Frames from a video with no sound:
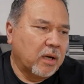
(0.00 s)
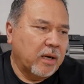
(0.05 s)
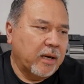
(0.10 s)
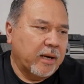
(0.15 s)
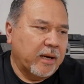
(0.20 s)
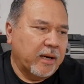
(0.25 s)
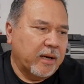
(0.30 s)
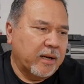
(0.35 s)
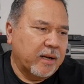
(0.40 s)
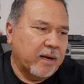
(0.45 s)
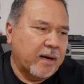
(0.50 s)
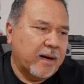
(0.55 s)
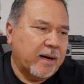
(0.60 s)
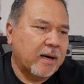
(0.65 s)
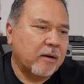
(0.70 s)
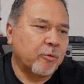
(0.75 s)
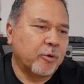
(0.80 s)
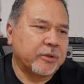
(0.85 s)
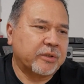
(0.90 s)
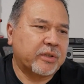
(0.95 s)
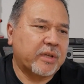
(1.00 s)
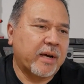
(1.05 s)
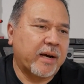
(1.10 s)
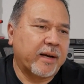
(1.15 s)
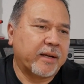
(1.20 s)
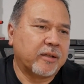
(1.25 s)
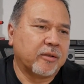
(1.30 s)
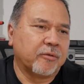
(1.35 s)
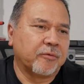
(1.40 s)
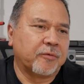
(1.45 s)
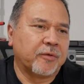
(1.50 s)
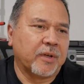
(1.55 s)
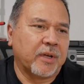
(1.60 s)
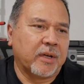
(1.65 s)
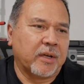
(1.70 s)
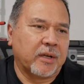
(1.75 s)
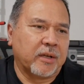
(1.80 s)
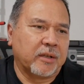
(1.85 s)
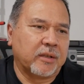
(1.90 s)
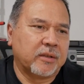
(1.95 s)
And I was kind of.
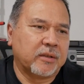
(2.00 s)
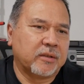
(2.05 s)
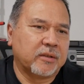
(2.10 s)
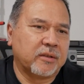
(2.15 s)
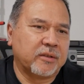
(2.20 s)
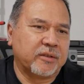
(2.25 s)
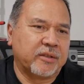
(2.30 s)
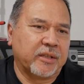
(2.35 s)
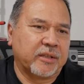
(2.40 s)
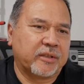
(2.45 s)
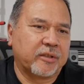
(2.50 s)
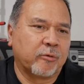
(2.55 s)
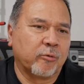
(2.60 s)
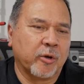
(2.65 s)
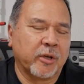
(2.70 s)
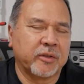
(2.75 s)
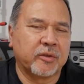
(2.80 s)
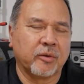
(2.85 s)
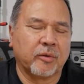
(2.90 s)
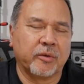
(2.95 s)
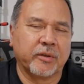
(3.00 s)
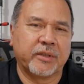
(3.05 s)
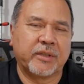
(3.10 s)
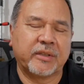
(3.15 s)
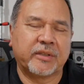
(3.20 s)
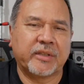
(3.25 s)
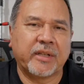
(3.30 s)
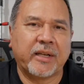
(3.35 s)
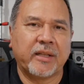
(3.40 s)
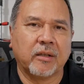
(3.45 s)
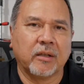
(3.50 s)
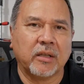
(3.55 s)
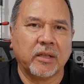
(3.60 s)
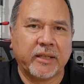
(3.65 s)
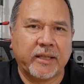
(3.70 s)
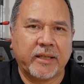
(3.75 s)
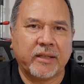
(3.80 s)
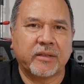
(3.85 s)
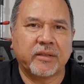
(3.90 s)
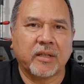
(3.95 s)
Uh, disgruntled to say the
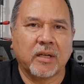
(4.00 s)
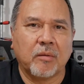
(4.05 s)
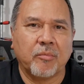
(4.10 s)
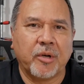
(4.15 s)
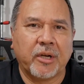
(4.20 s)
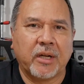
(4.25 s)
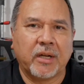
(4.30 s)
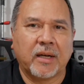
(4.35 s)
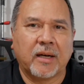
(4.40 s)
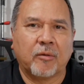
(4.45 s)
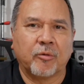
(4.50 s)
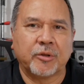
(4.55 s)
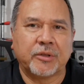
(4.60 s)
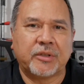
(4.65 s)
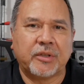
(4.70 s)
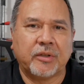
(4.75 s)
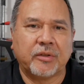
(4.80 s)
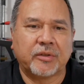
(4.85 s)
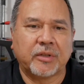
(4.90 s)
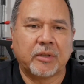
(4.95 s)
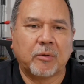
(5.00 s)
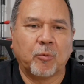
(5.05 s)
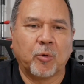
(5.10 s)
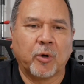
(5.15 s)
least. I mean, I was using